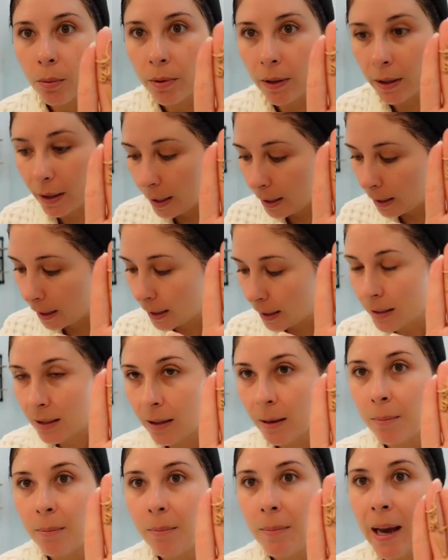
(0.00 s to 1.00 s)
really nice
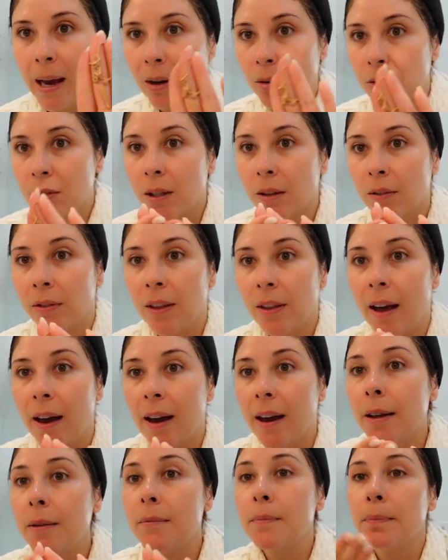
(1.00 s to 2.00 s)
amount of
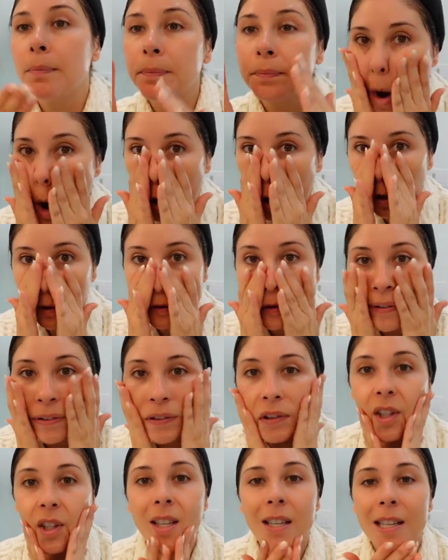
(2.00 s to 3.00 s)
that all
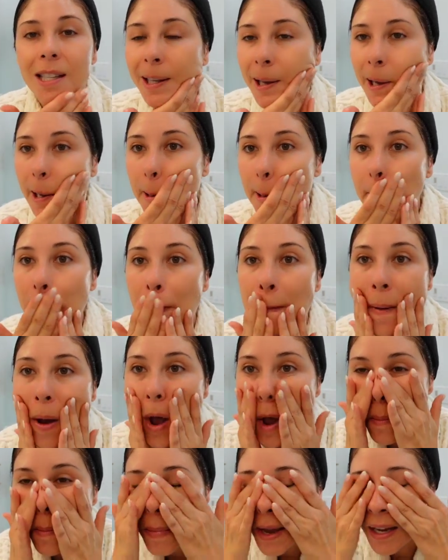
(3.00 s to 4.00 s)
over the skin,
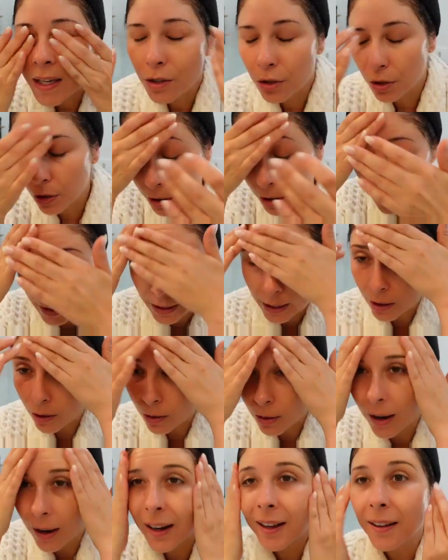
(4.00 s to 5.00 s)
and make sure you get
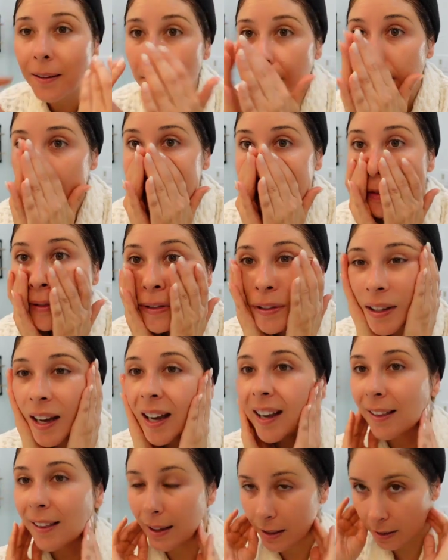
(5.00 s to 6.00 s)
your eyelids.
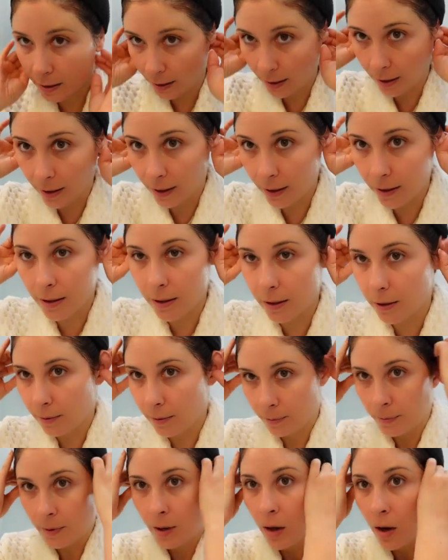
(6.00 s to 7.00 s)
I like to get it
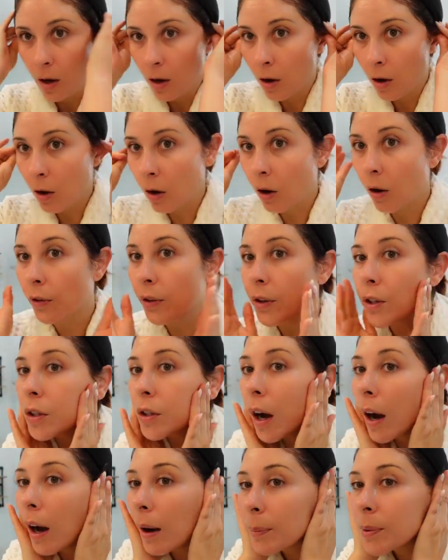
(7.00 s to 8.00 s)
on the
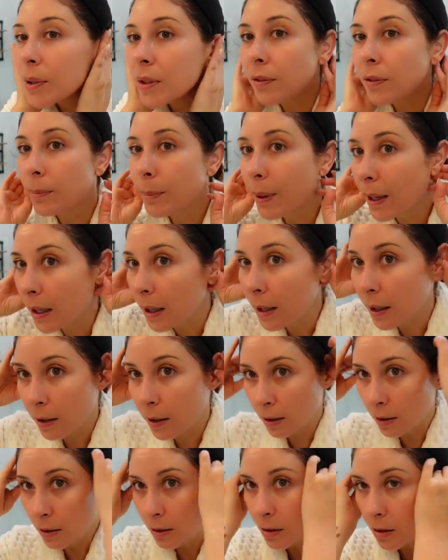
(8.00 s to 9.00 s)
tops of my
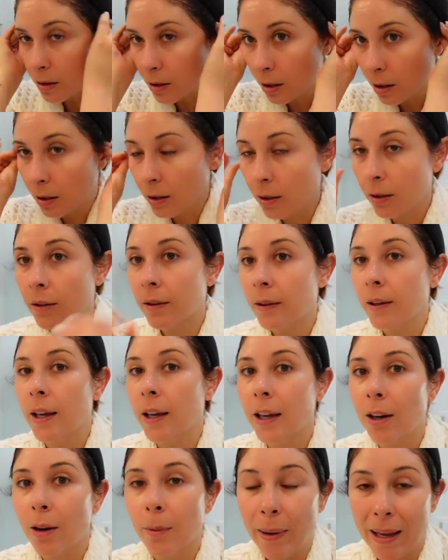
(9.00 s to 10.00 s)
ears
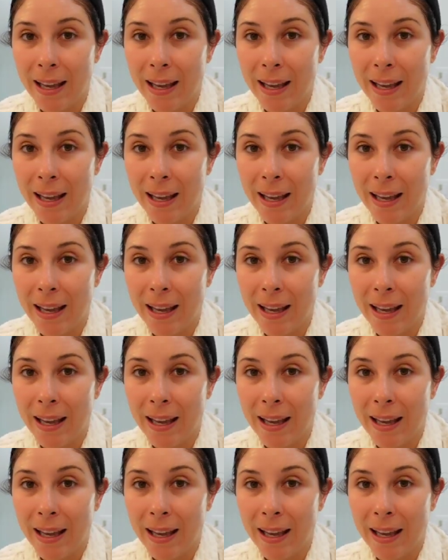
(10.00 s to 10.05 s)
and on my